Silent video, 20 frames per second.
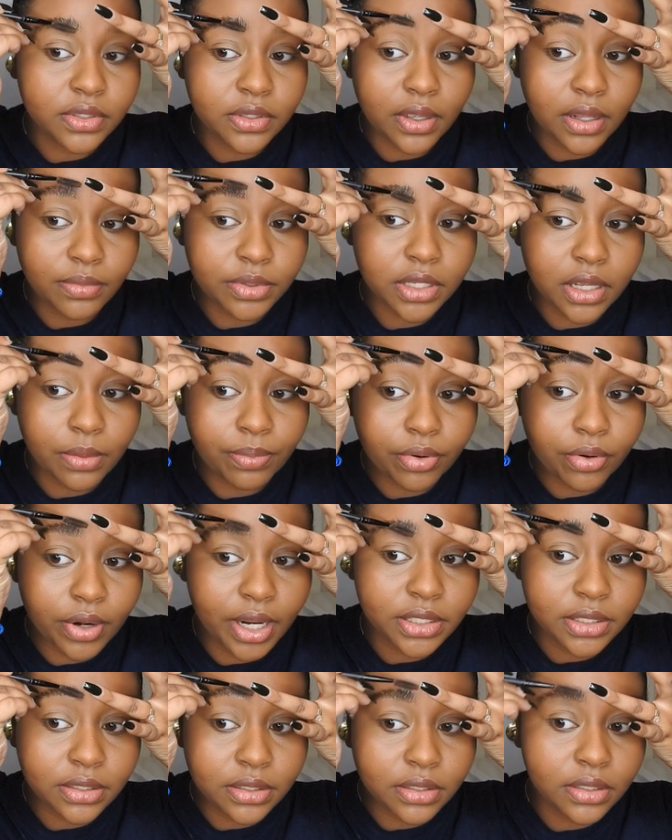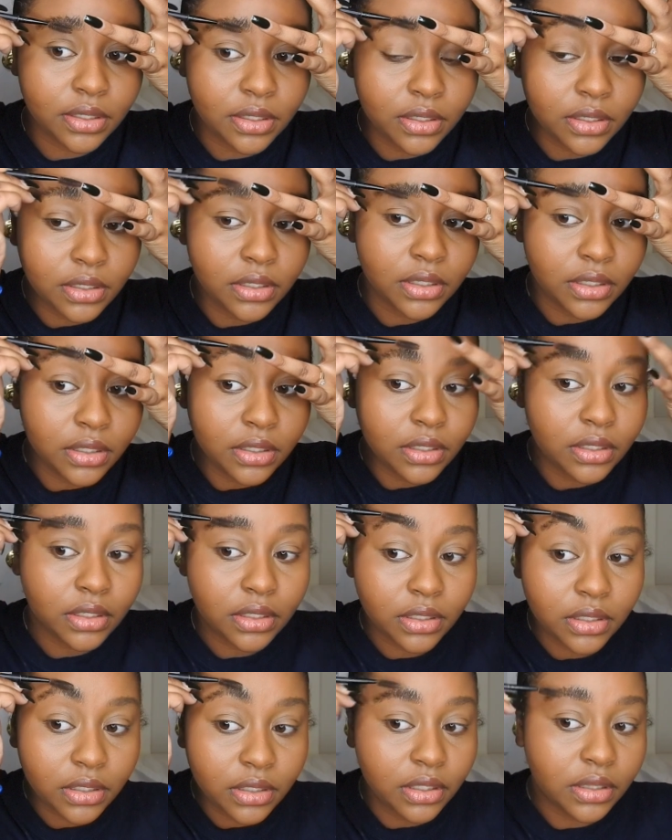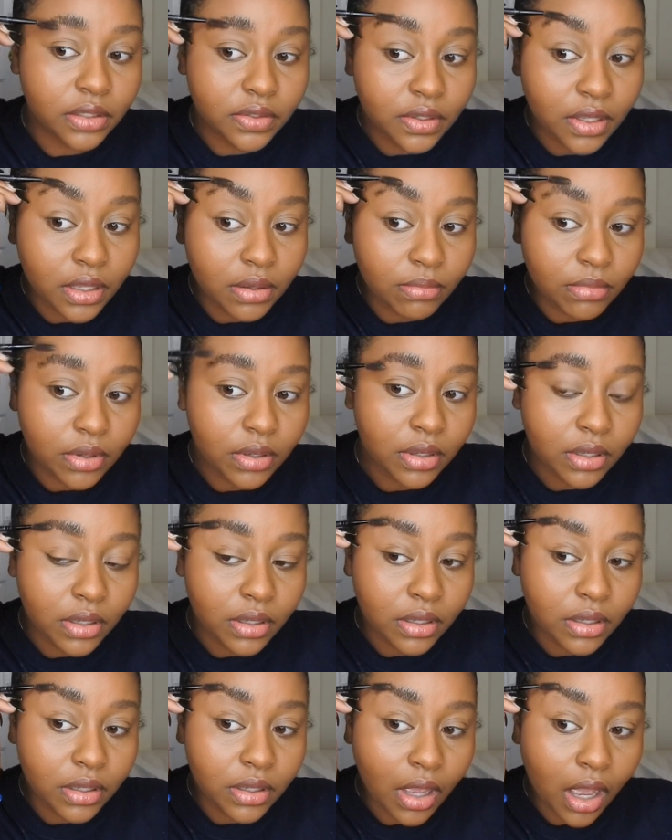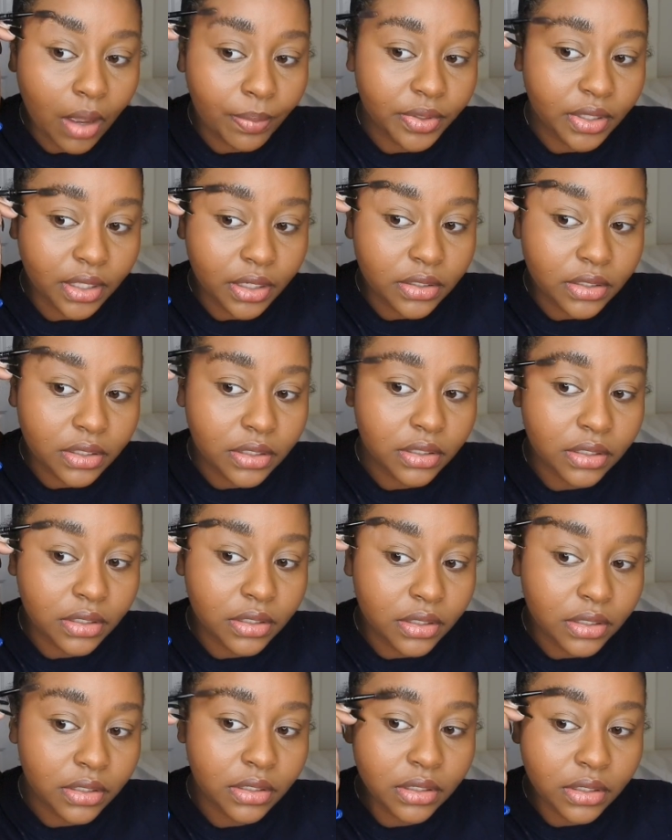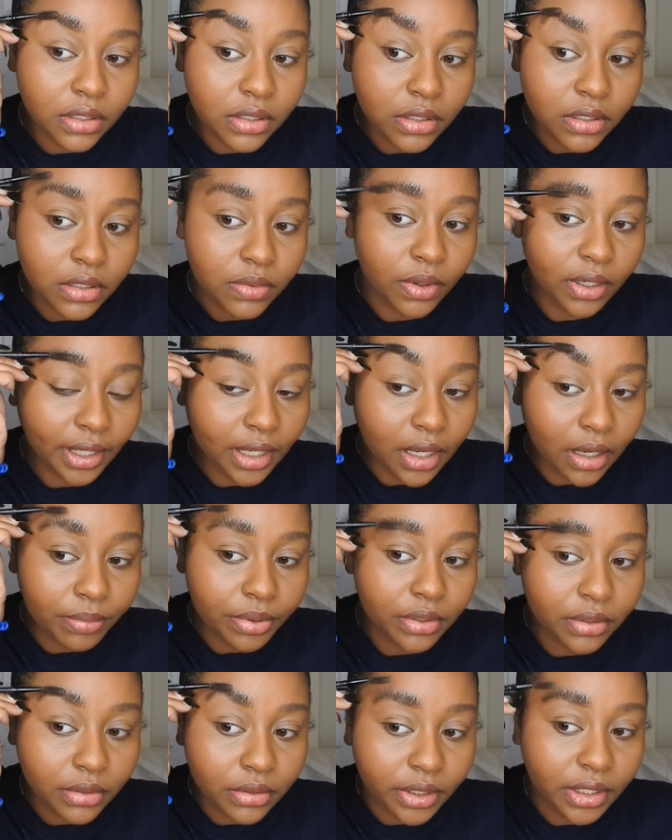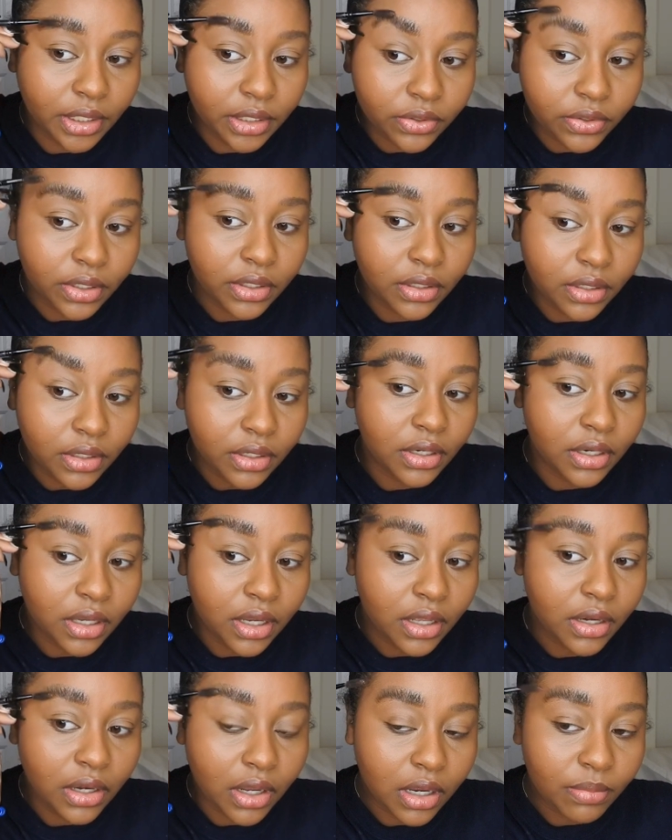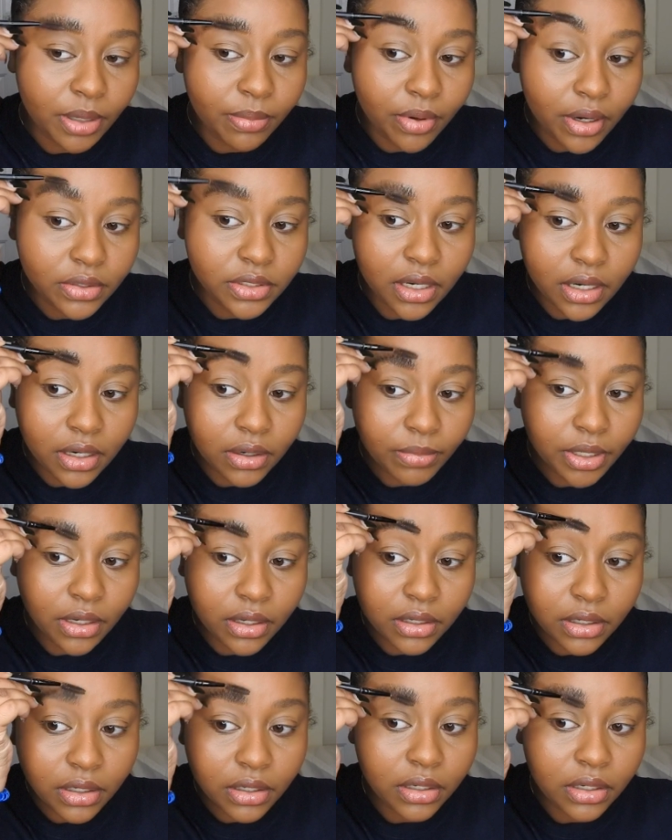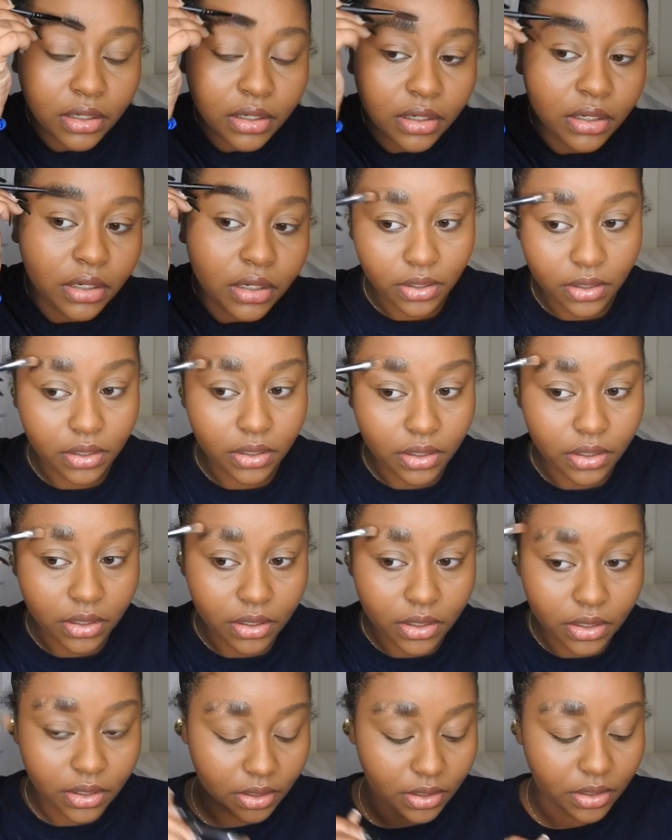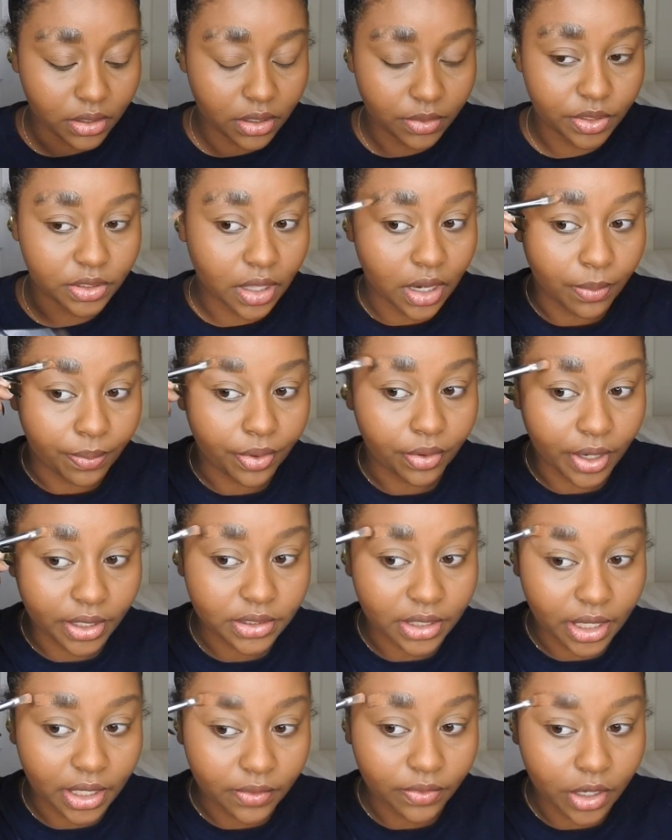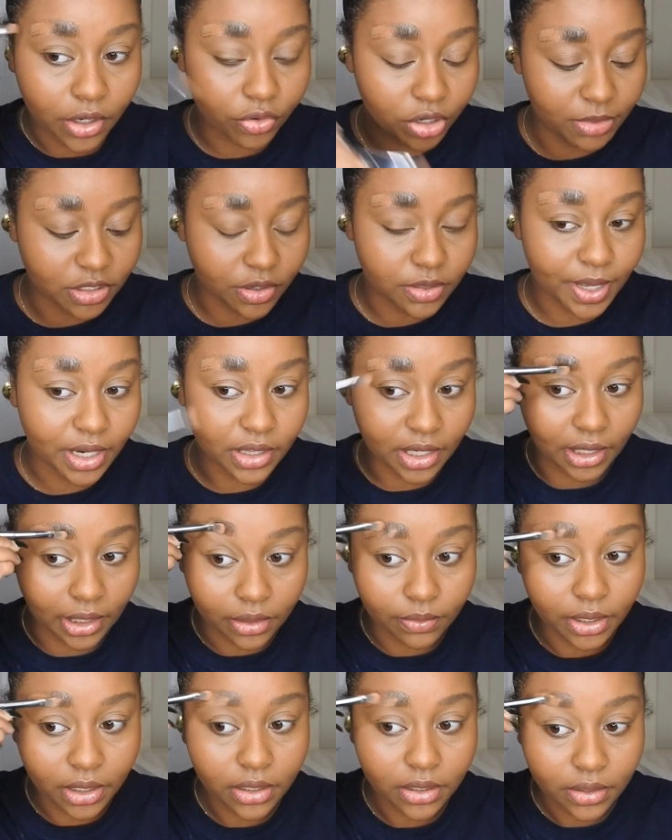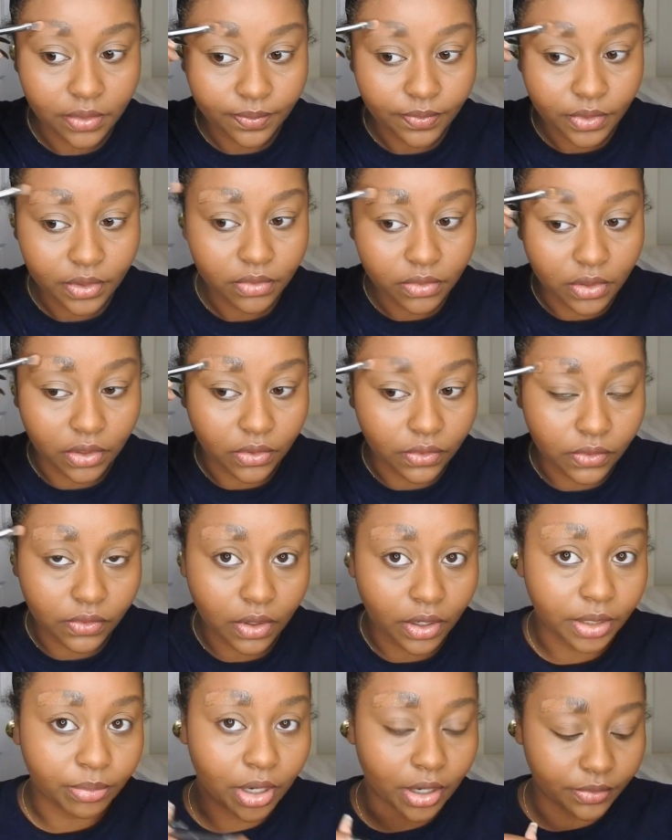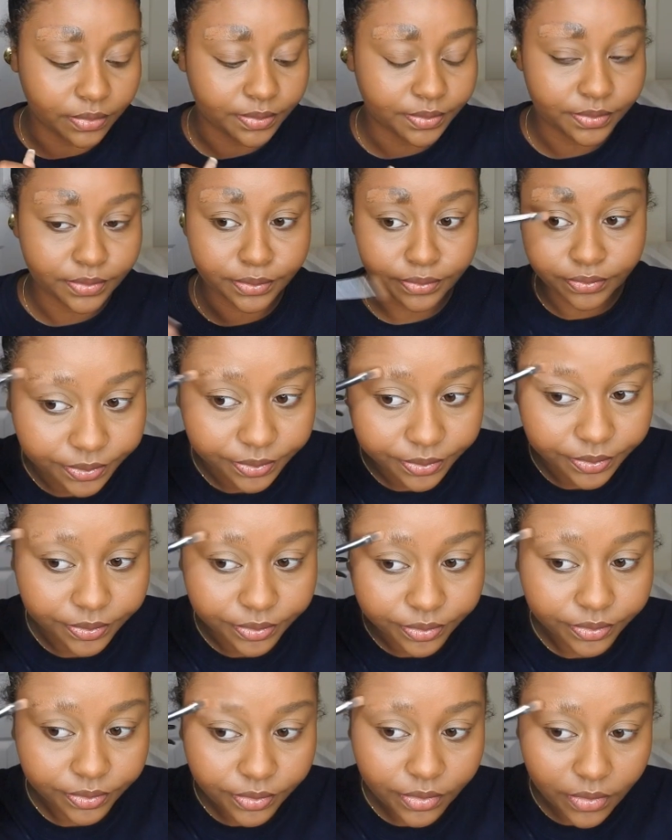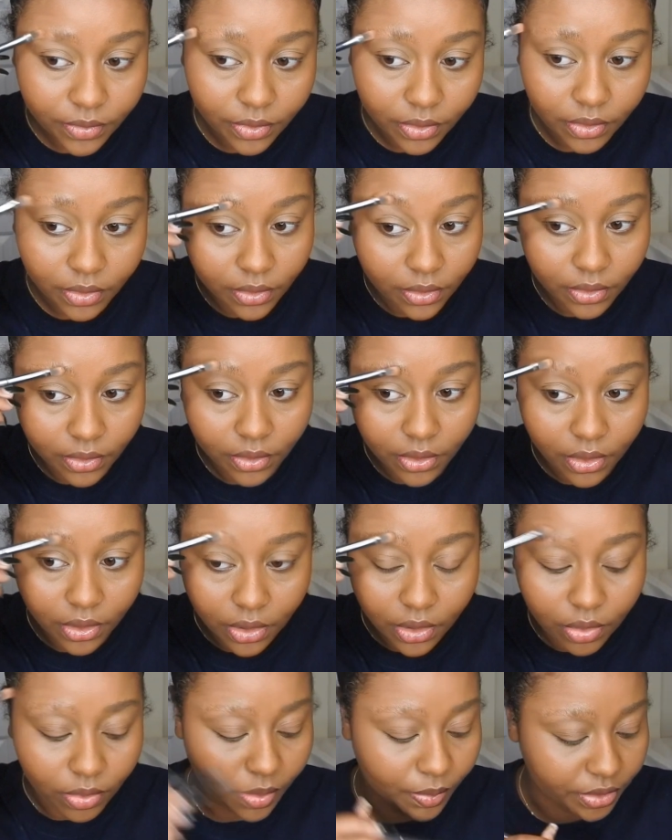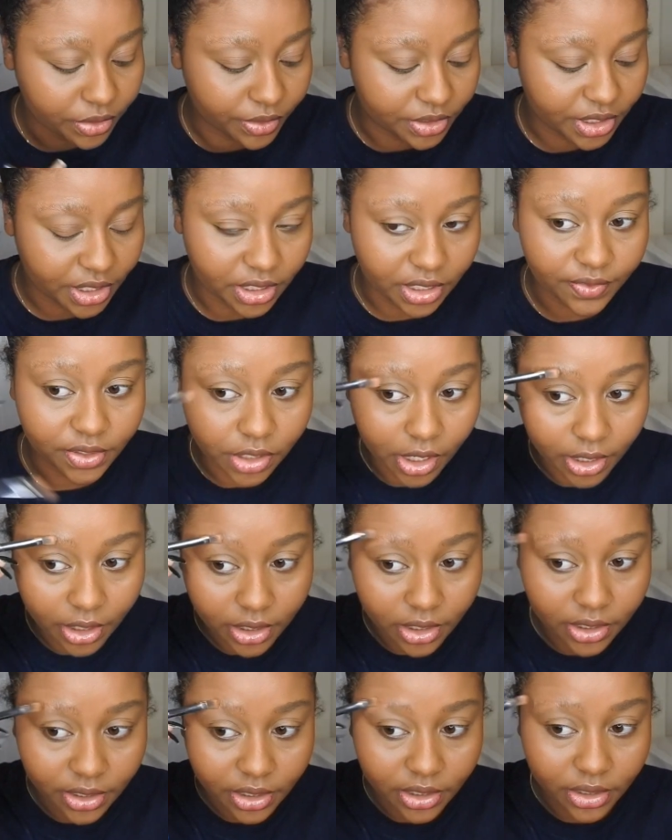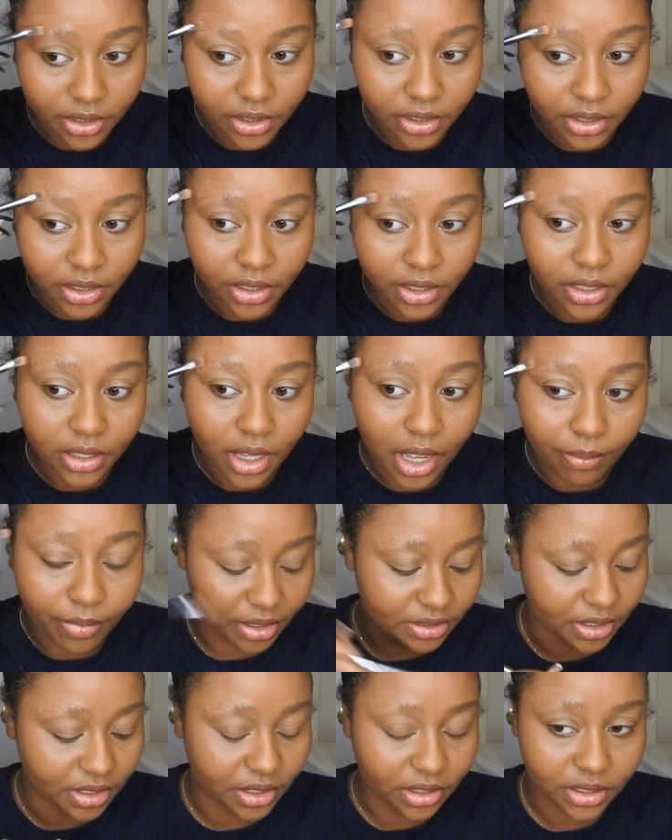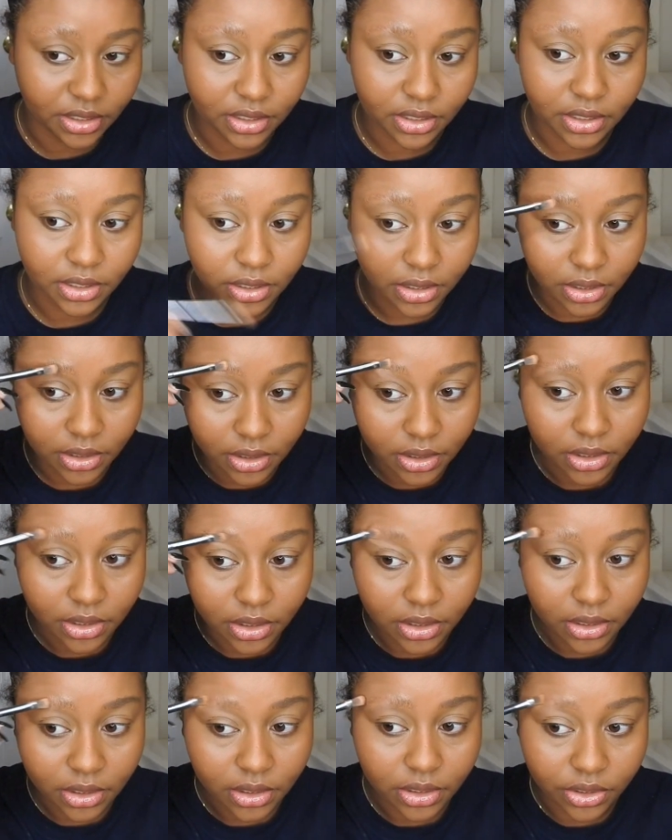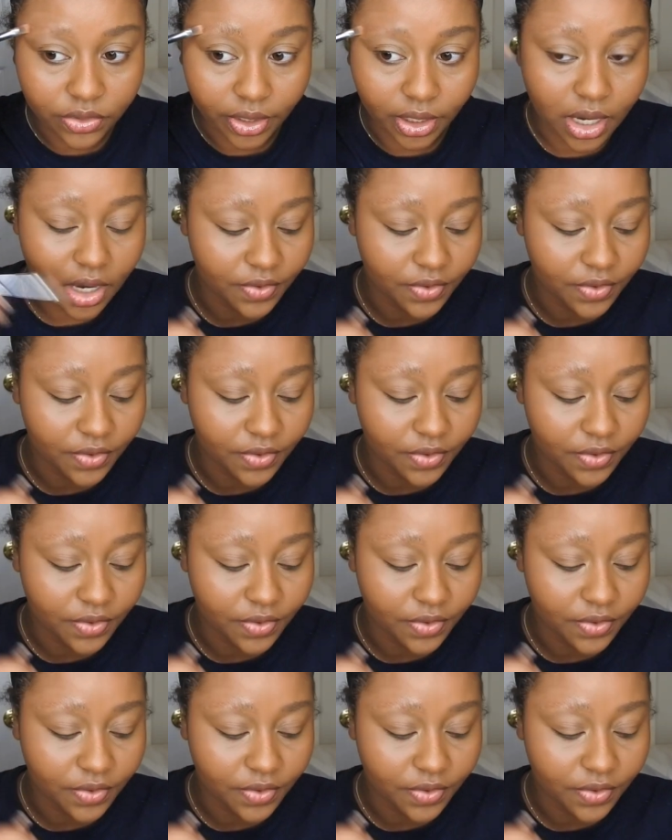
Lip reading: these days. Here I am stretching the brow upwards so that when I apply the cream, it, you know, lays flat. So here I am using the Flash Palette by Makeup Forever. It's best to use peachy shades because peachy and orange